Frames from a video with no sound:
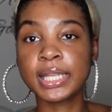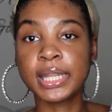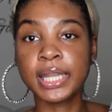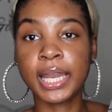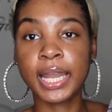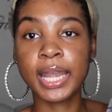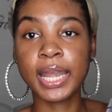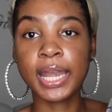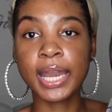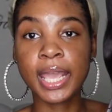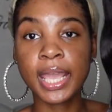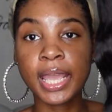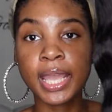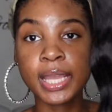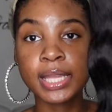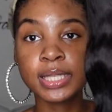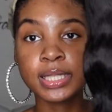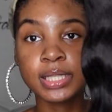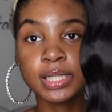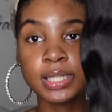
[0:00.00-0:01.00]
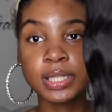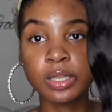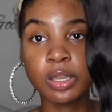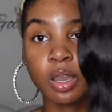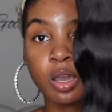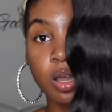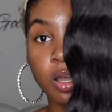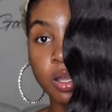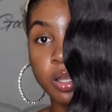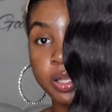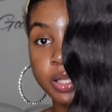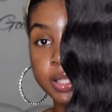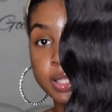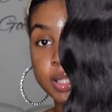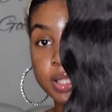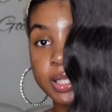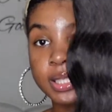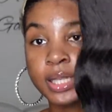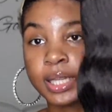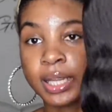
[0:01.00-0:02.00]
the net, y'all. It's
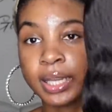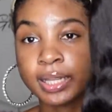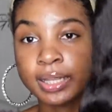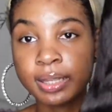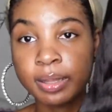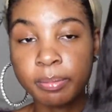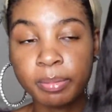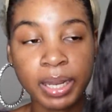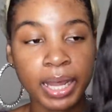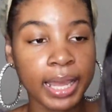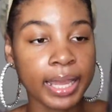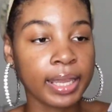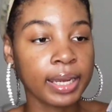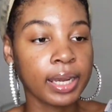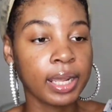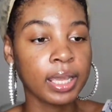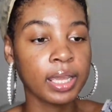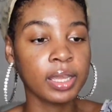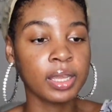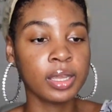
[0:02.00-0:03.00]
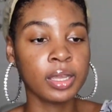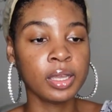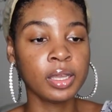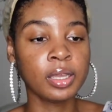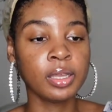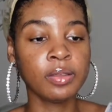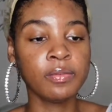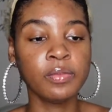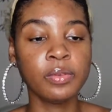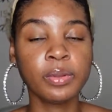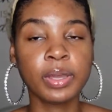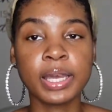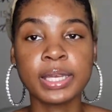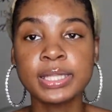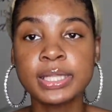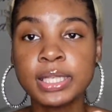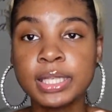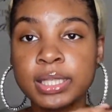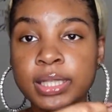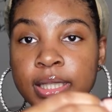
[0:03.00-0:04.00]
in the black net. You guys
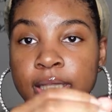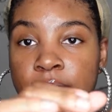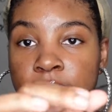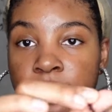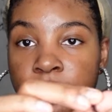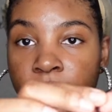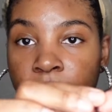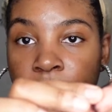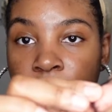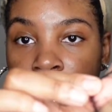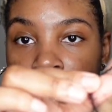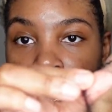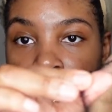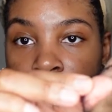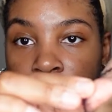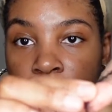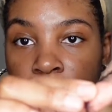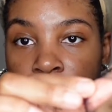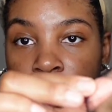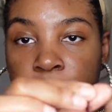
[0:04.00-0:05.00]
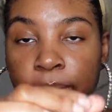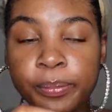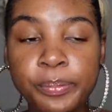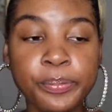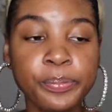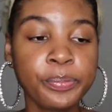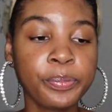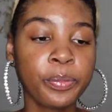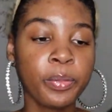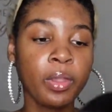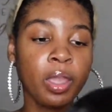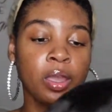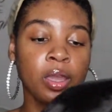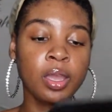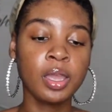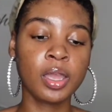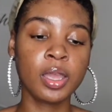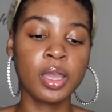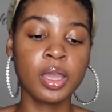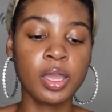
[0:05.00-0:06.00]
can see right here,
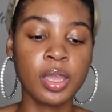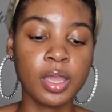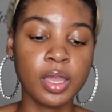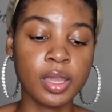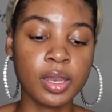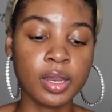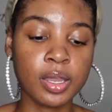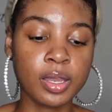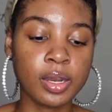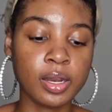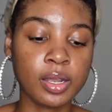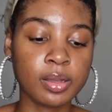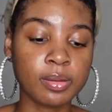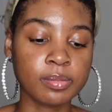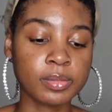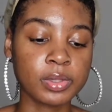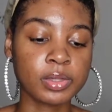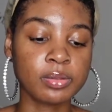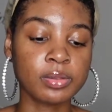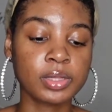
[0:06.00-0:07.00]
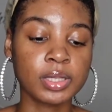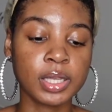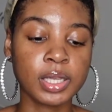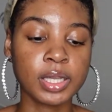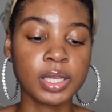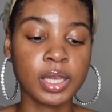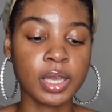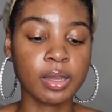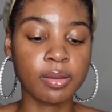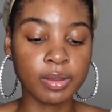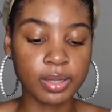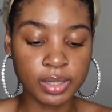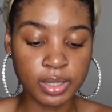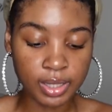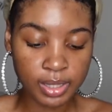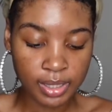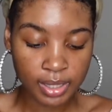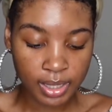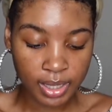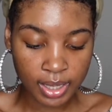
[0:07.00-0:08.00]
and I'm going to take it out of
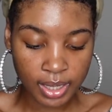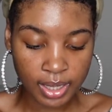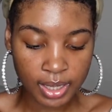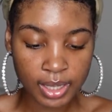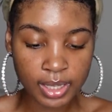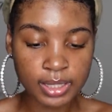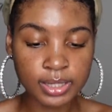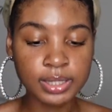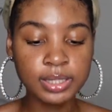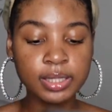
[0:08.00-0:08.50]
the net.